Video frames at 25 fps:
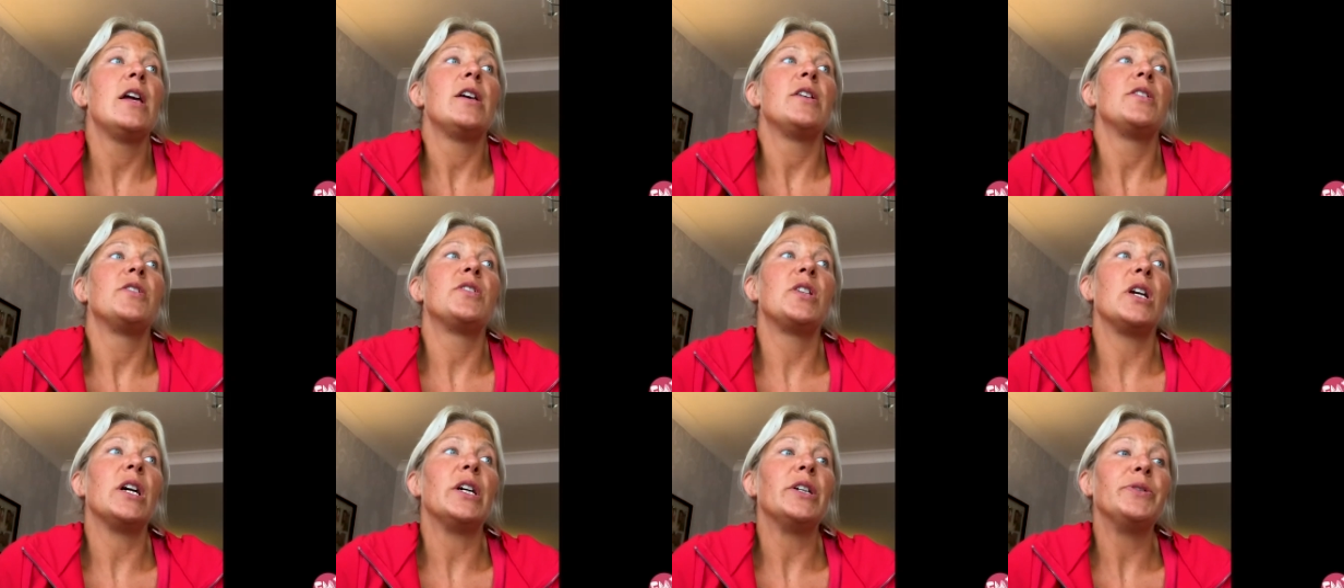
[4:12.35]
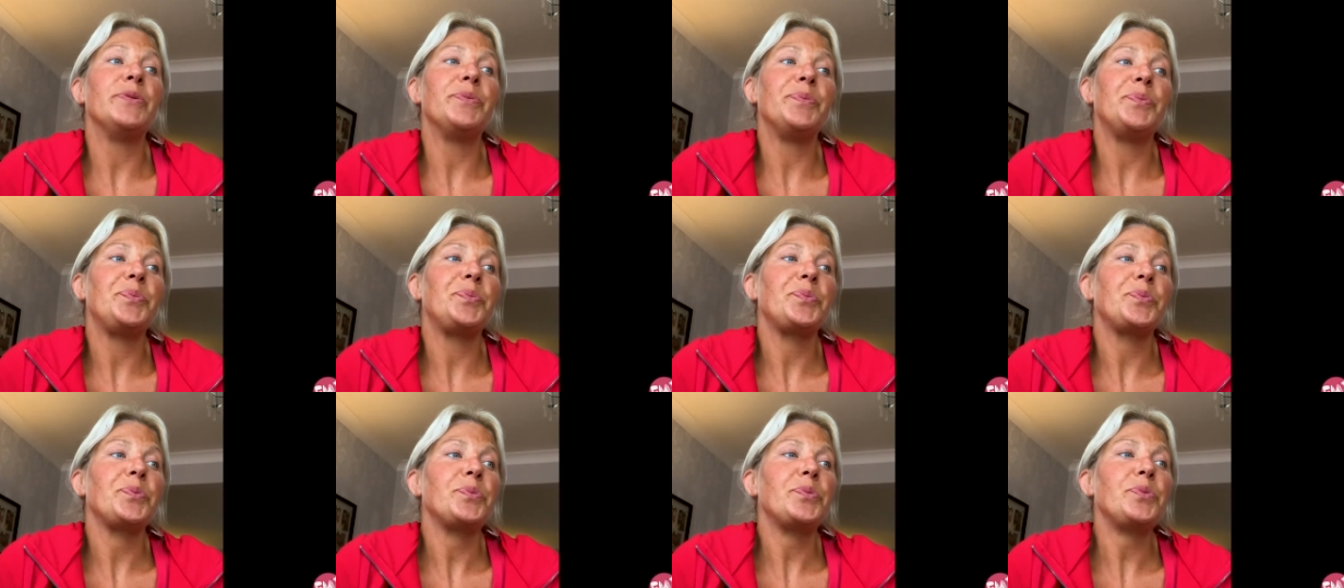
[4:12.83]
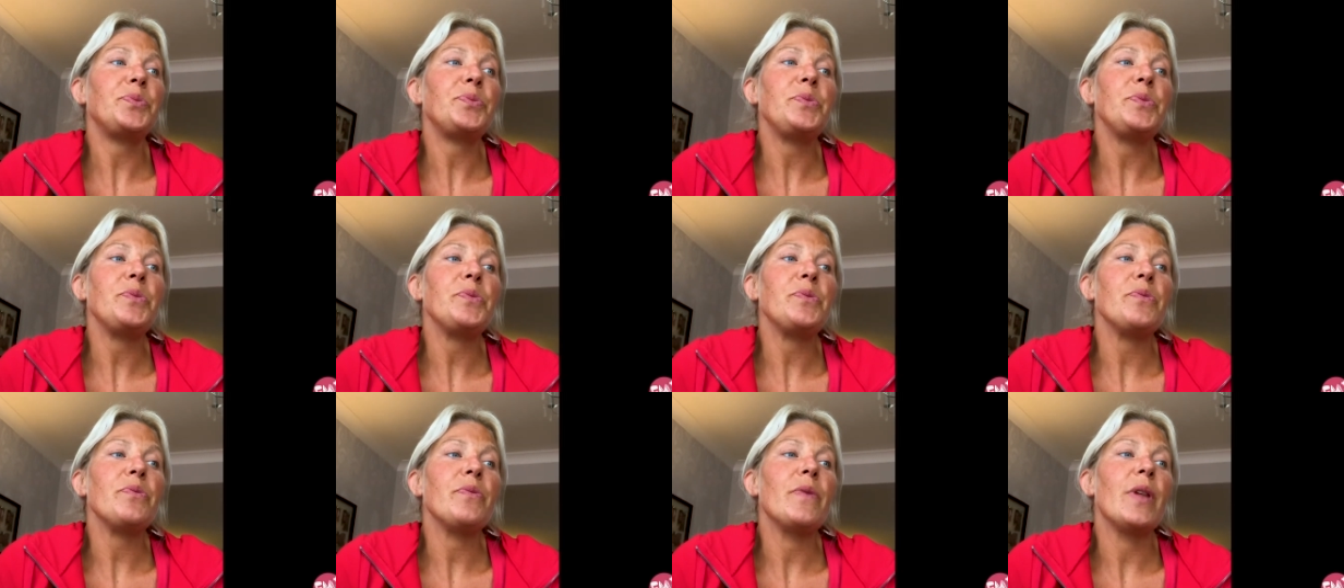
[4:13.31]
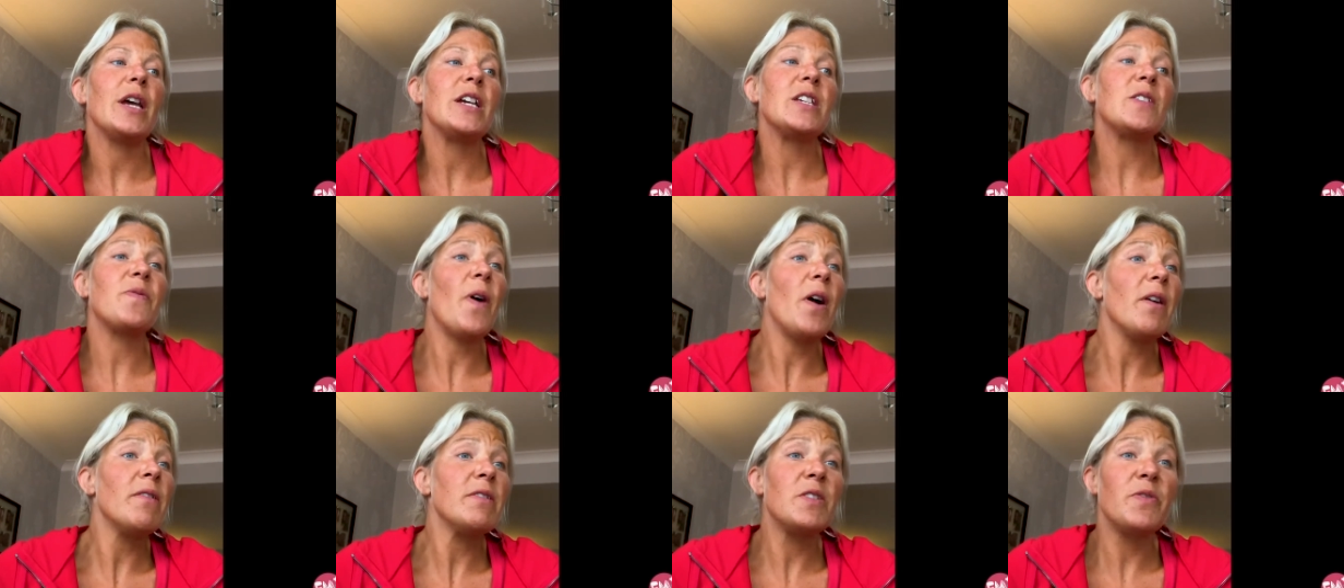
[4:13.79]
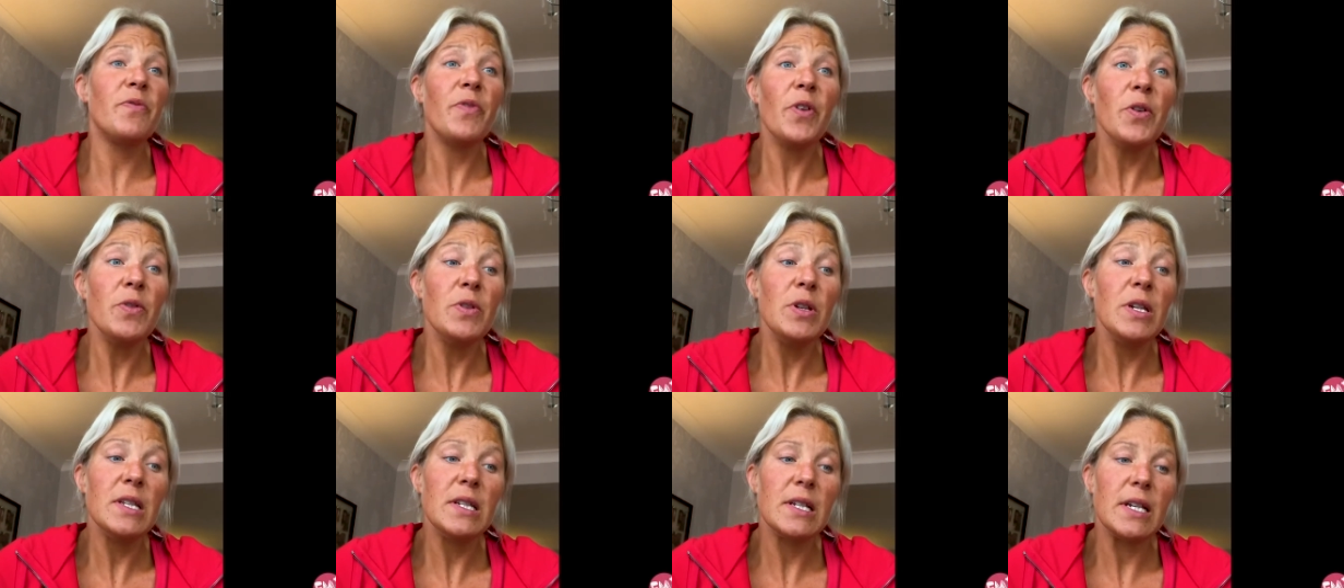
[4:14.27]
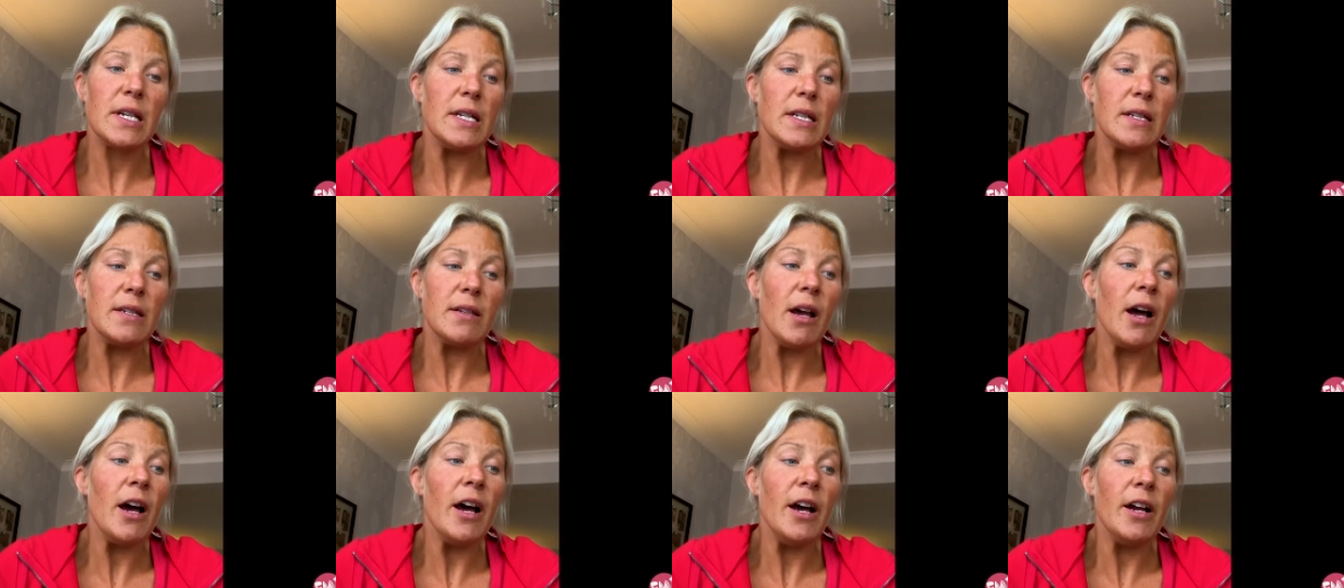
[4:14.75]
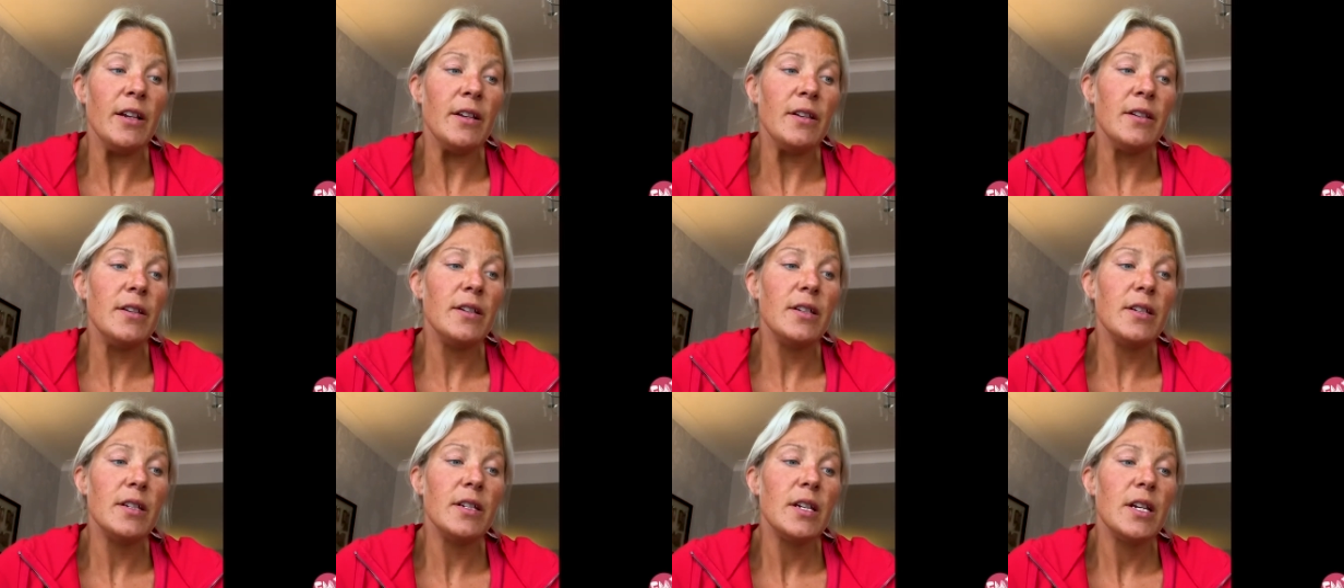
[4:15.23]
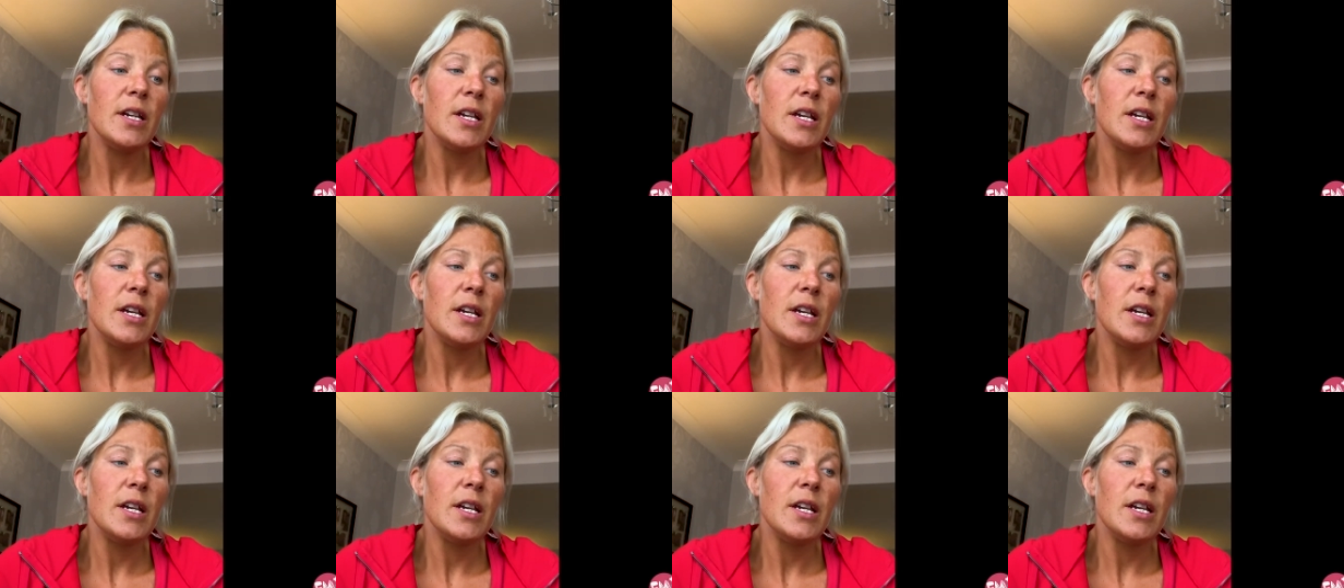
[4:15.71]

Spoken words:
So as far as food is concerned,